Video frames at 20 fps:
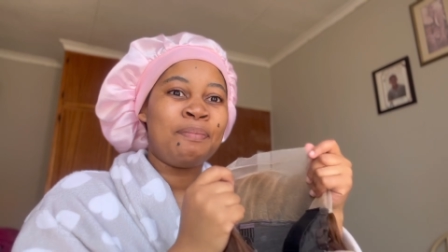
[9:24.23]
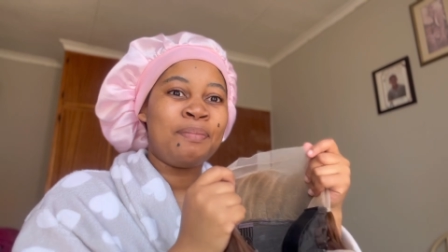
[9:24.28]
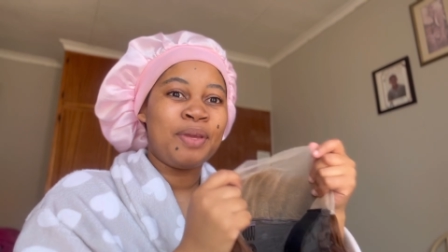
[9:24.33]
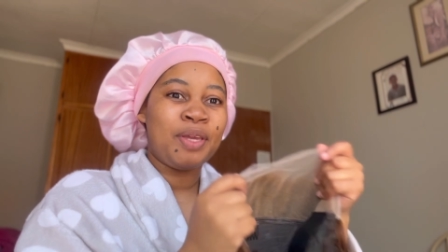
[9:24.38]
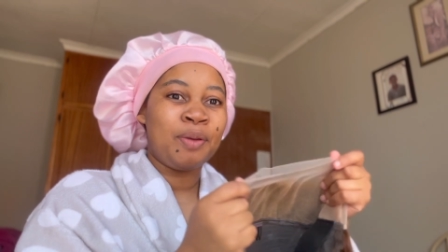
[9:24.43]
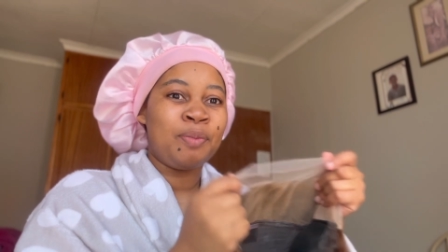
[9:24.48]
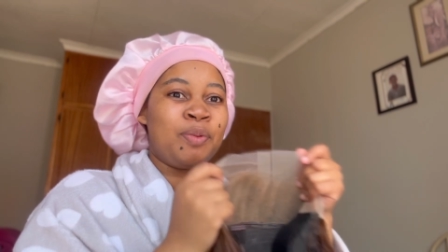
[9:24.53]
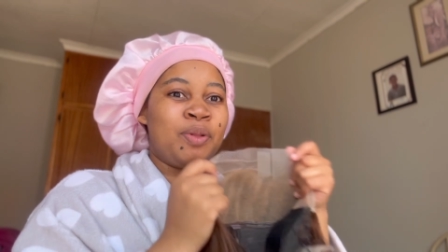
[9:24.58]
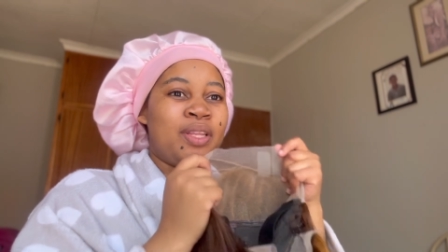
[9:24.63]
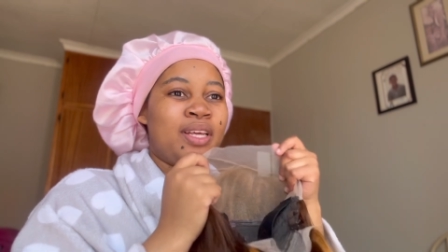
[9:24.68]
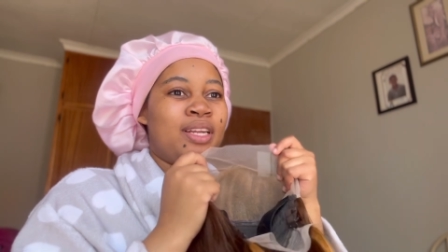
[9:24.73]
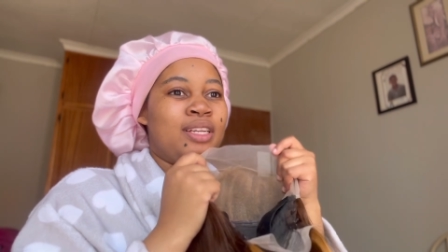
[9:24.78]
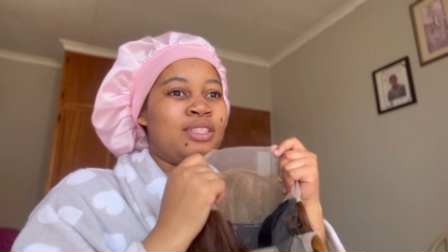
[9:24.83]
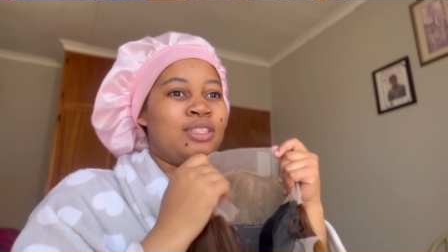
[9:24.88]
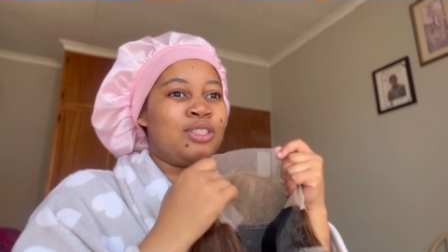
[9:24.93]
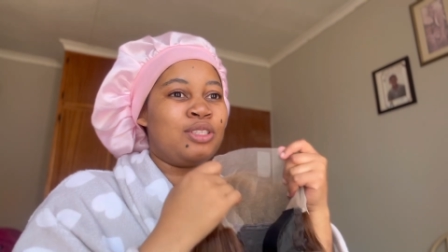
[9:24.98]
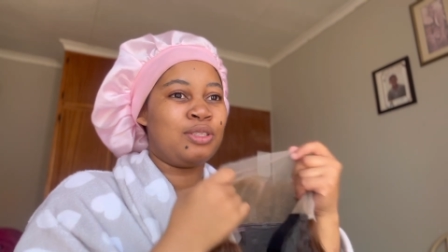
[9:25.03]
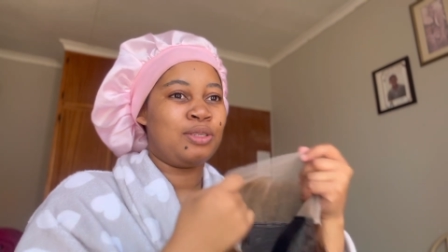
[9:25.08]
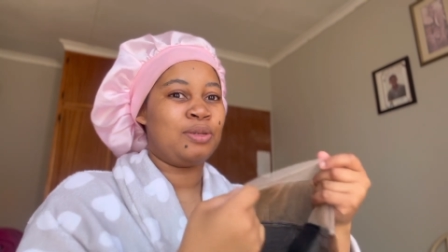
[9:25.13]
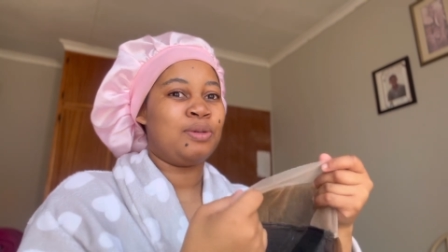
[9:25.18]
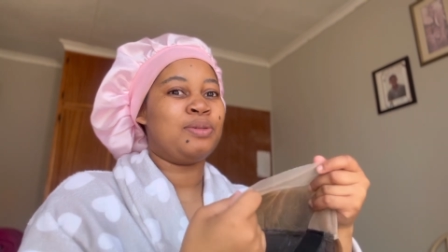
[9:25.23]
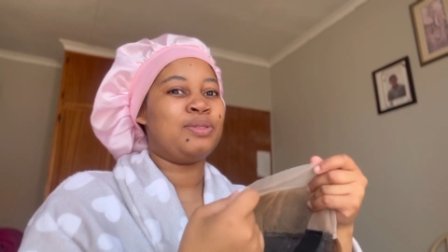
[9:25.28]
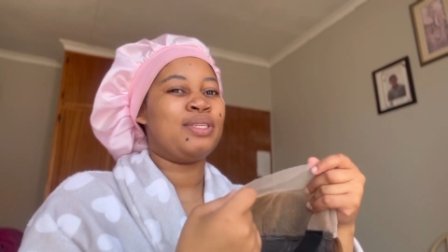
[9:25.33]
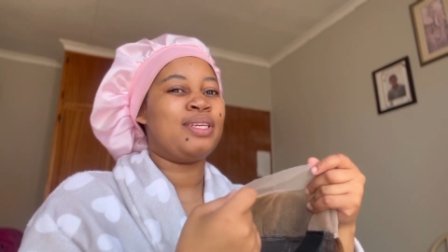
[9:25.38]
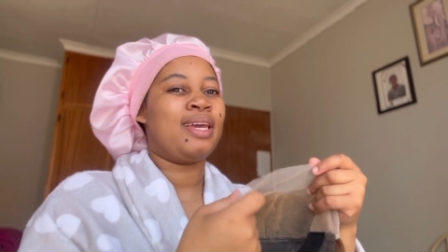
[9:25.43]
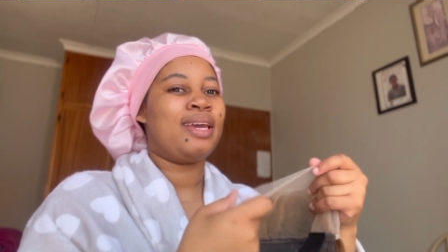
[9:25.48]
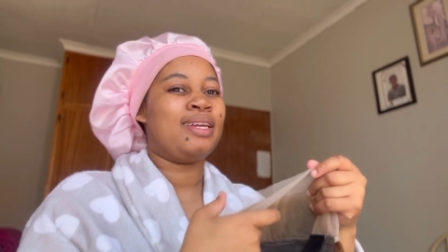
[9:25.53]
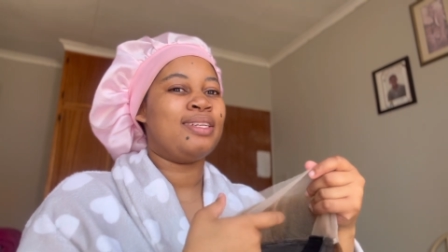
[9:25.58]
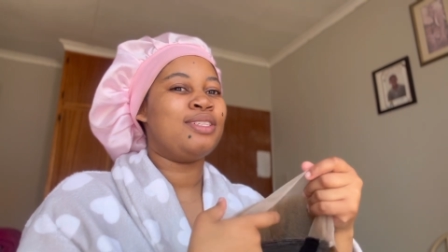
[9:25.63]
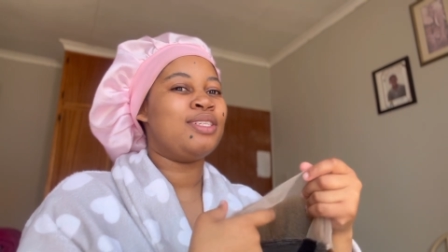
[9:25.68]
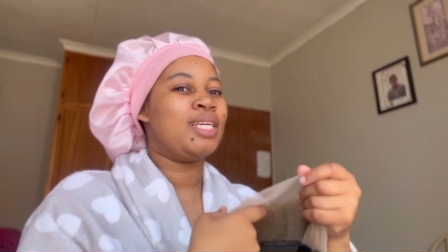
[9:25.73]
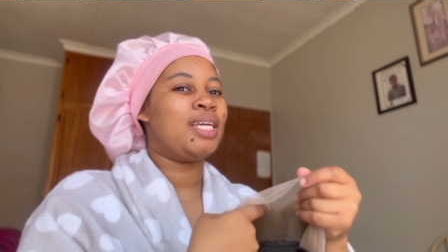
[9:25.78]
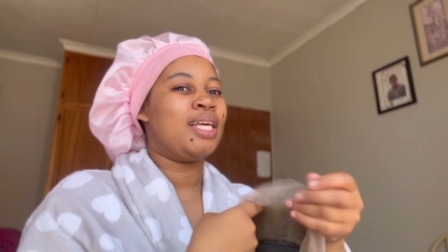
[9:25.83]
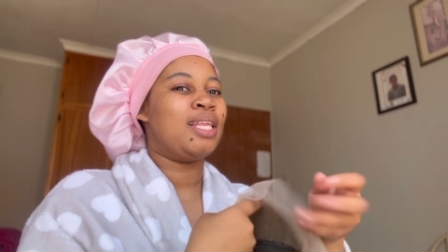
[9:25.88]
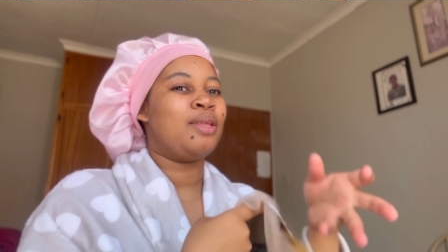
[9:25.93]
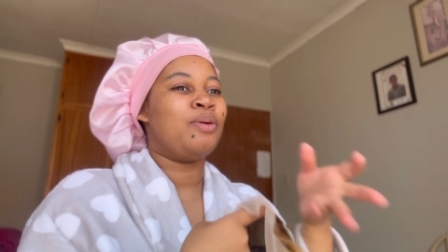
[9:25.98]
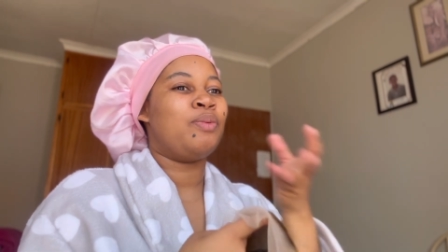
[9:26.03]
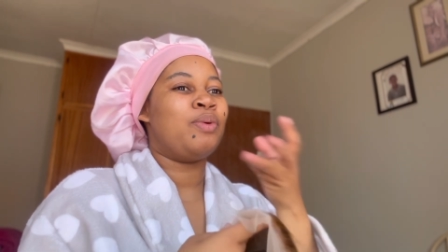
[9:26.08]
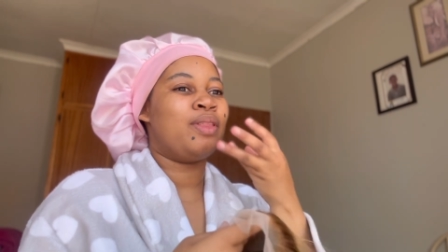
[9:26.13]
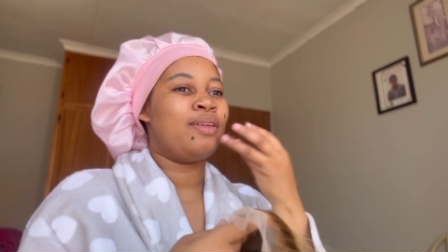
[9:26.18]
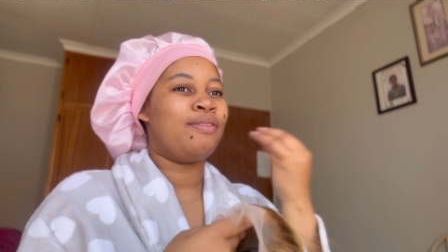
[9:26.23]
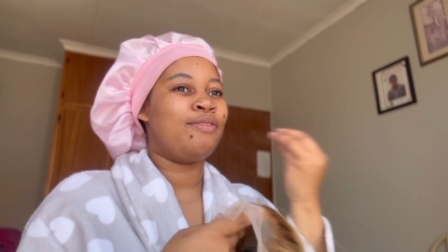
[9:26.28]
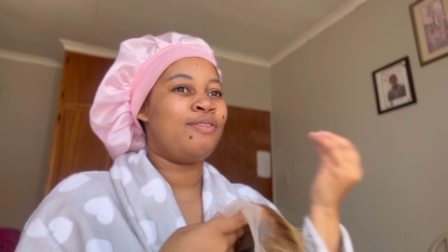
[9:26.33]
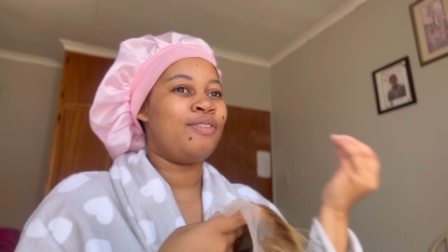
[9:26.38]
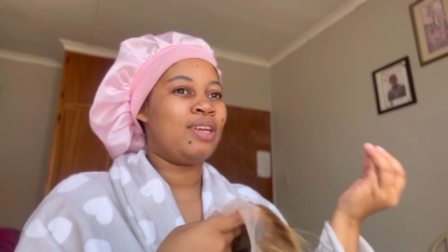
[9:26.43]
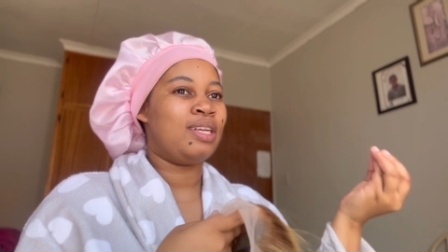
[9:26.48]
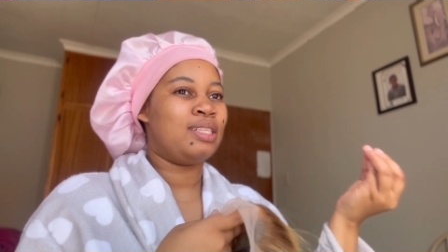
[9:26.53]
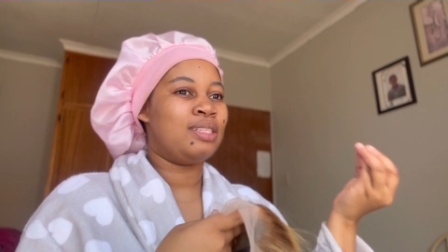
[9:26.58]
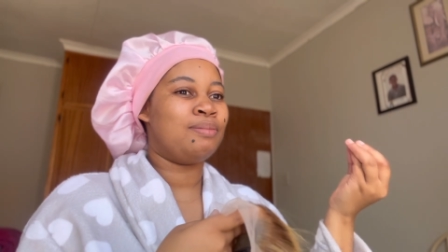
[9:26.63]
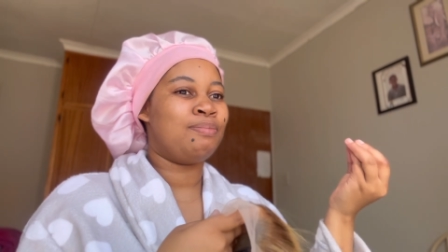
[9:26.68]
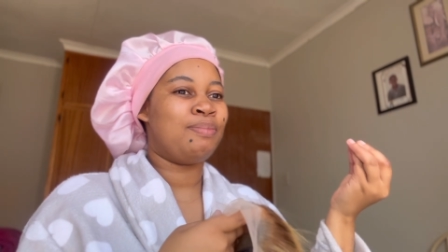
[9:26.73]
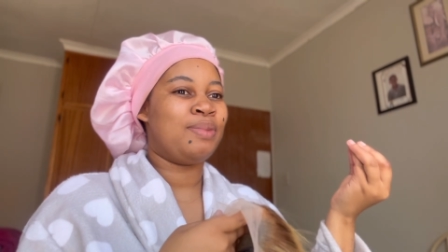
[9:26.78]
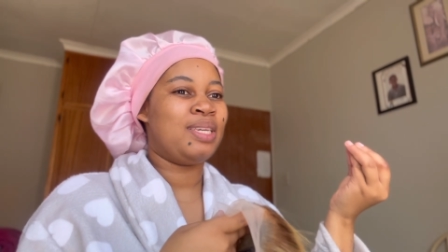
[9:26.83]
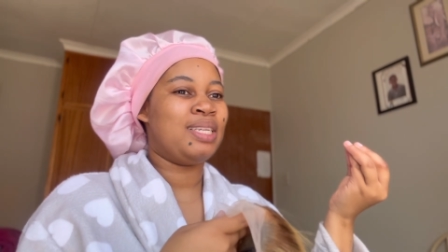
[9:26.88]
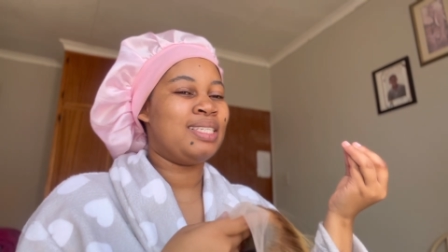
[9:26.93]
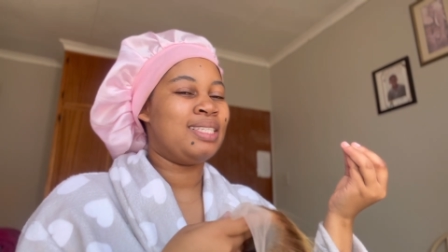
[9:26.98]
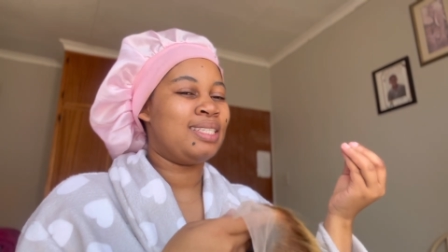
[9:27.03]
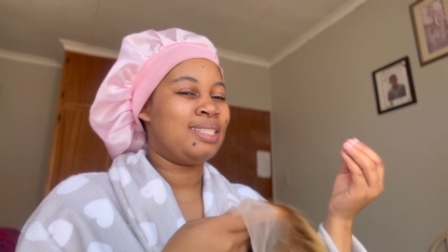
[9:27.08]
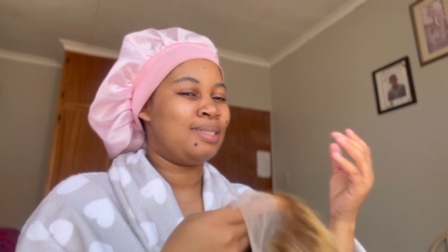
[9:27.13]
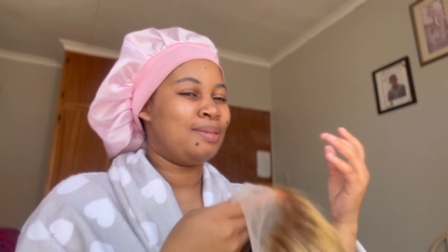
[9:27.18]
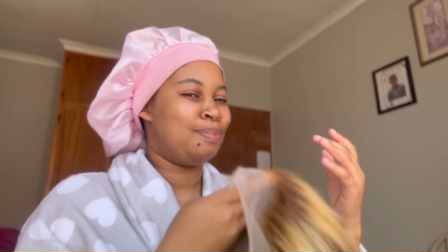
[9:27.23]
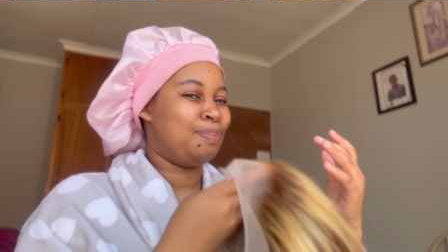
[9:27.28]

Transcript: people that installed hair together with a face beat